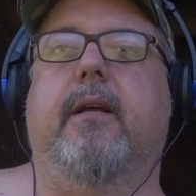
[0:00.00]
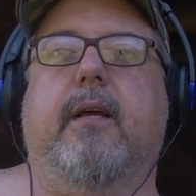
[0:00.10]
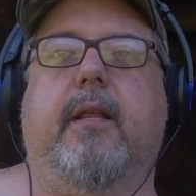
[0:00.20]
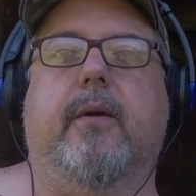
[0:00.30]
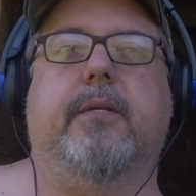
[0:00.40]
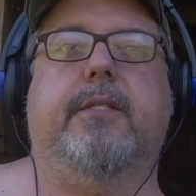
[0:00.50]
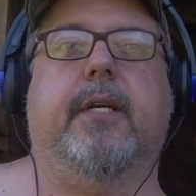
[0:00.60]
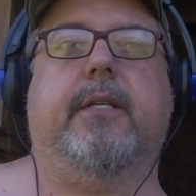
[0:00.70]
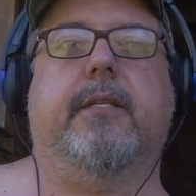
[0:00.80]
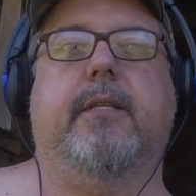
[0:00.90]
Uh, there were
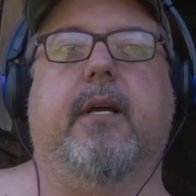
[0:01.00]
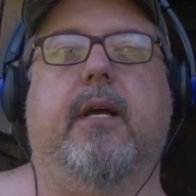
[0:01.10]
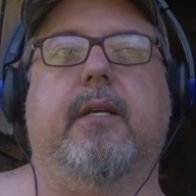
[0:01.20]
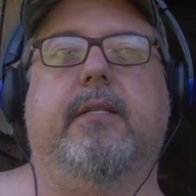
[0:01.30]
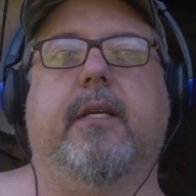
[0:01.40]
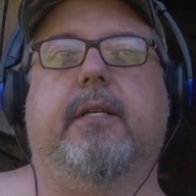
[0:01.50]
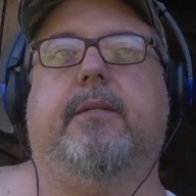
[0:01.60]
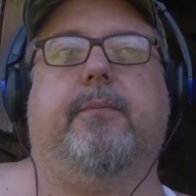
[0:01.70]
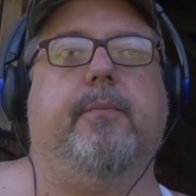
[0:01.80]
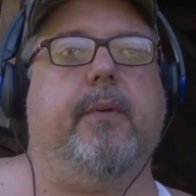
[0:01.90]
six uh,
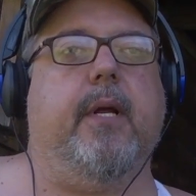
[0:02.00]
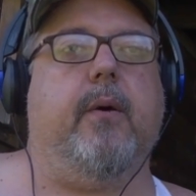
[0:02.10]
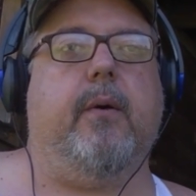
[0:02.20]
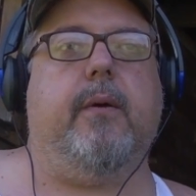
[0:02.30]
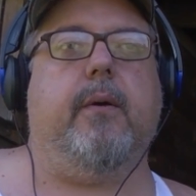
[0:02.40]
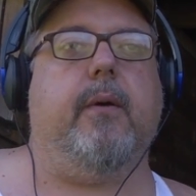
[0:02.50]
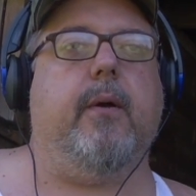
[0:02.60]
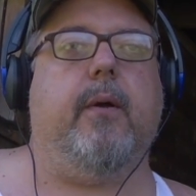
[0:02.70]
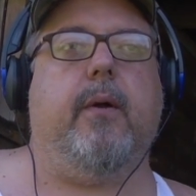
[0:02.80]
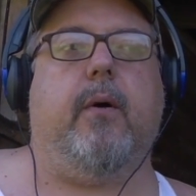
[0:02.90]
six you know
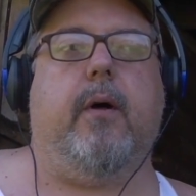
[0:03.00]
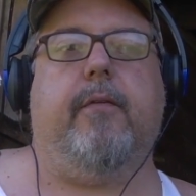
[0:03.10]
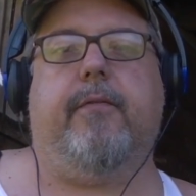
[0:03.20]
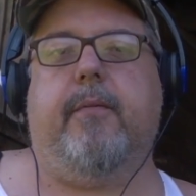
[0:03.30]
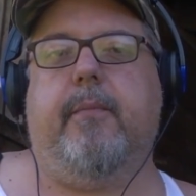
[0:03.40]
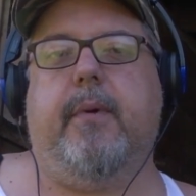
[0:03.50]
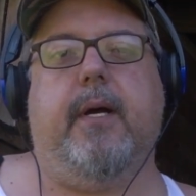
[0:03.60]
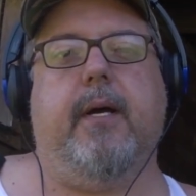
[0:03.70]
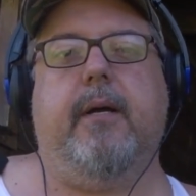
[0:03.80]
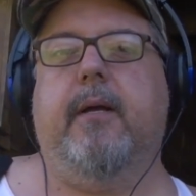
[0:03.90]
uh, all of them
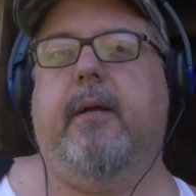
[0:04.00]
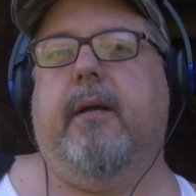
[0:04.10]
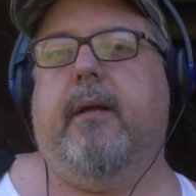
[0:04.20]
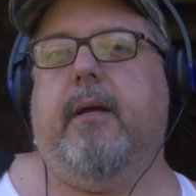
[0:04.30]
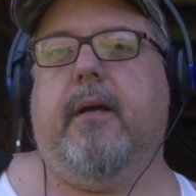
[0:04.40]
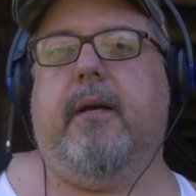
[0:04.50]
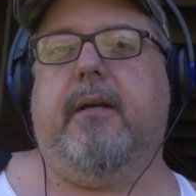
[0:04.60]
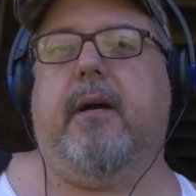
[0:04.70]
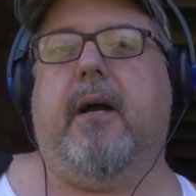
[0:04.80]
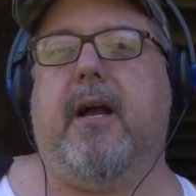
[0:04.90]
uh,
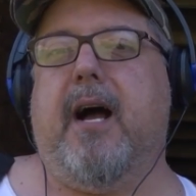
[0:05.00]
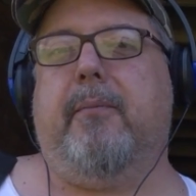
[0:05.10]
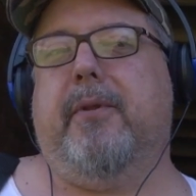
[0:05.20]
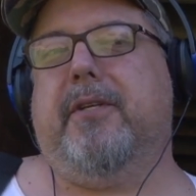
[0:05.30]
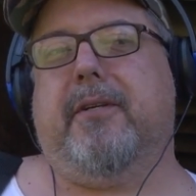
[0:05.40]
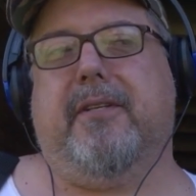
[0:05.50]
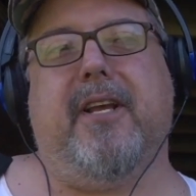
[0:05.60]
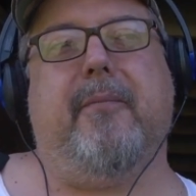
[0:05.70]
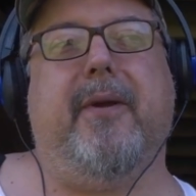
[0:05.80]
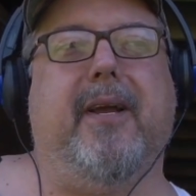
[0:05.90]
accomplished or
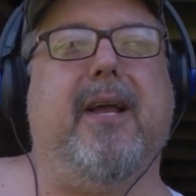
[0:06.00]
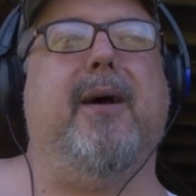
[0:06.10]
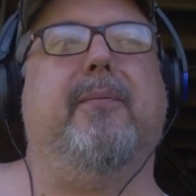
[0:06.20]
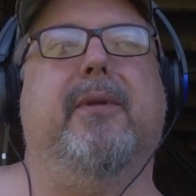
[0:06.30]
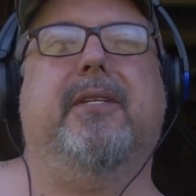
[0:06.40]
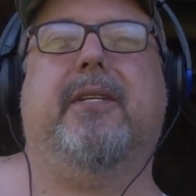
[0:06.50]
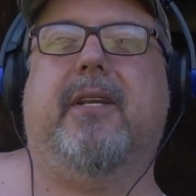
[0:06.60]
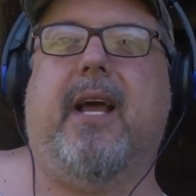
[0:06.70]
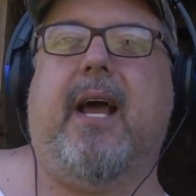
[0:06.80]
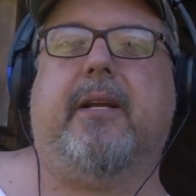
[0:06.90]
semi accomplished
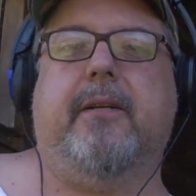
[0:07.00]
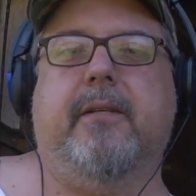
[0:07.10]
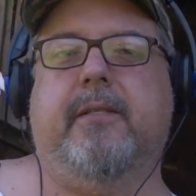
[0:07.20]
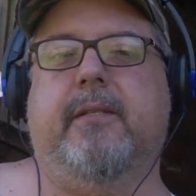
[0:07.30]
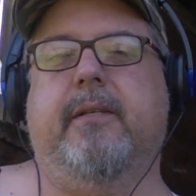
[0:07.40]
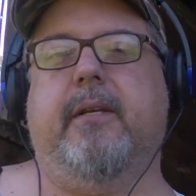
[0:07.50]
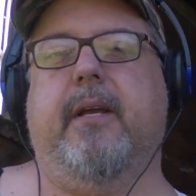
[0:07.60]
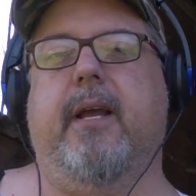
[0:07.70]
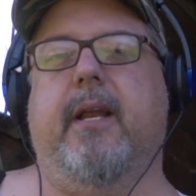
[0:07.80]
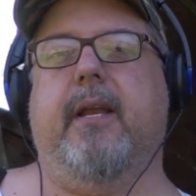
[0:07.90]
actors
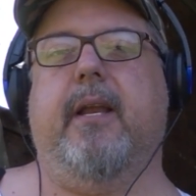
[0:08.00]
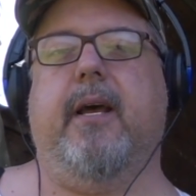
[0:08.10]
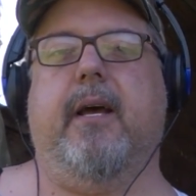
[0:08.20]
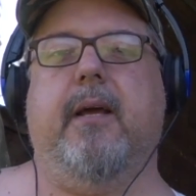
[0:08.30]
and